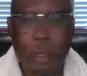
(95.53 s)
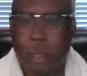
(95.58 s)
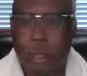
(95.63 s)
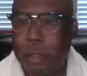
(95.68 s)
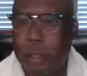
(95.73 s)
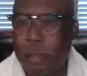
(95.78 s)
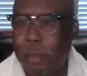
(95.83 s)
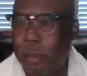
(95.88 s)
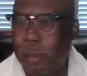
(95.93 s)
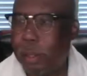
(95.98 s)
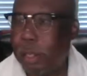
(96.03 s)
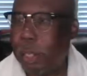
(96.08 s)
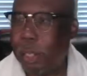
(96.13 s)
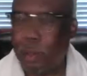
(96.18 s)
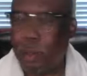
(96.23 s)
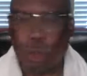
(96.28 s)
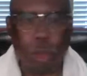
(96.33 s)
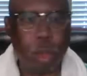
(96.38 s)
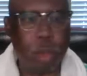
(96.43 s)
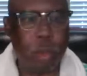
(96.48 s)
I
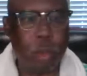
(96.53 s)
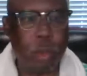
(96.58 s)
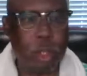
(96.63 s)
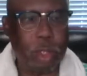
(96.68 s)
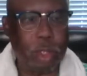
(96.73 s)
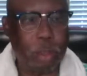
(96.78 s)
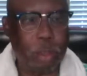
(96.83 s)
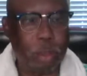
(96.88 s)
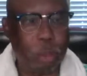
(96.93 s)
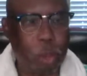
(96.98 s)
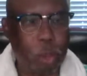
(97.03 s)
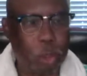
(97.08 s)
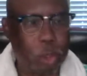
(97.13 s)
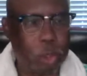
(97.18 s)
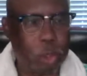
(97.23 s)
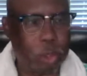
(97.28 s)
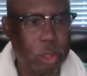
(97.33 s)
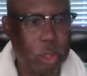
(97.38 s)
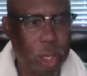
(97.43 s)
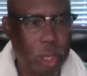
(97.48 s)
guess we wasn't supposed
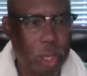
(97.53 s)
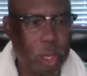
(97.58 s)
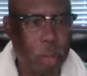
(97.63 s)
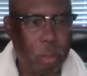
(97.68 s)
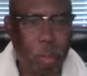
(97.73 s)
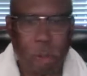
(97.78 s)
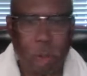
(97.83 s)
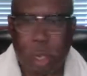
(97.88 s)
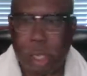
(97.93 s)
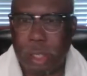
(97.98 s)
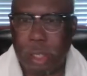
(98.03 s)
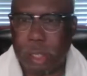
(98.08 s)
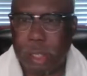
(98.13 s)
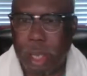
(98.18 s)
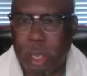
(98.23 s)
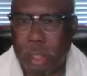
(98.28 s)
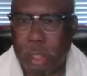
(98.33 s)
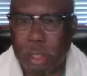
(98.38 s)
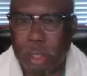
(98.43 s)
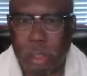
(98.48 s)
to celebrate
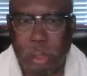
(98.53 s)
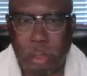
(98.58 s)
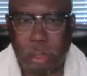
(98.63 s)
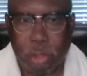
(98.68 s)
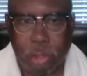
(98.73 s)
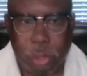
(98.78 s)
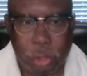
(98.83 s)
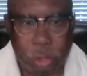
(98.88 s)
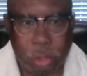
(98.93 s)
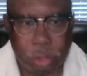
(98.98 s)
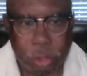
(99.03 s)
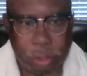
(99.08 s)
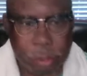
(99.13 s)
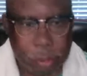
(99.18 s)
that this year,